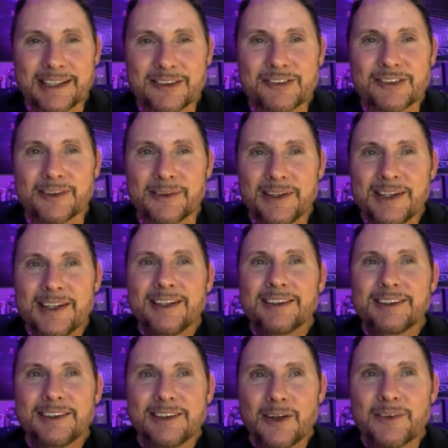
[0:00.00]
So
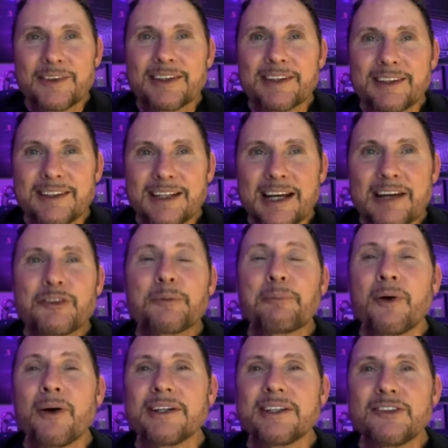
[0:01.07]
the after
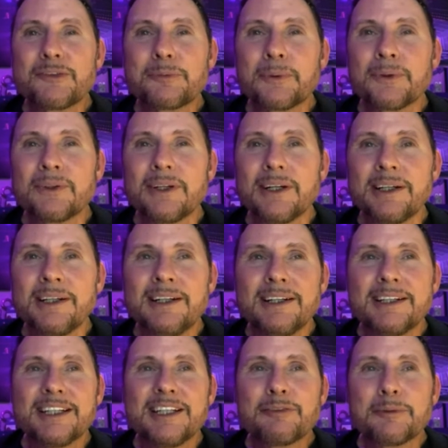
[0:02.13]
parties were
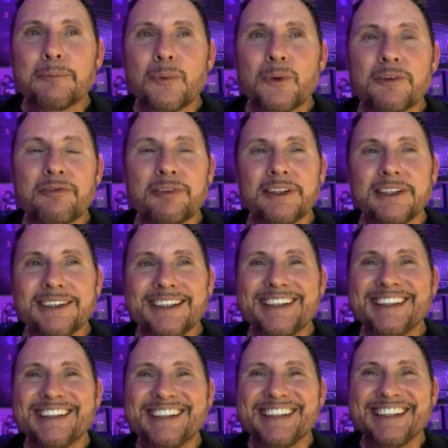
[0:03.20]
even more fun.
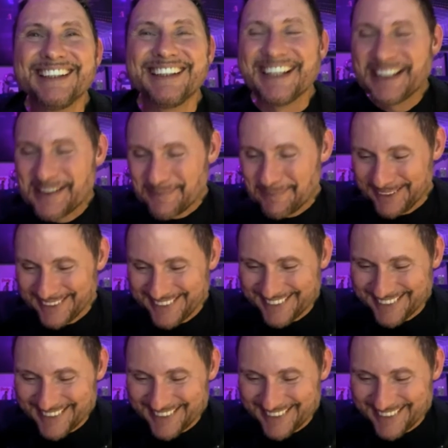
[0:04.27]
but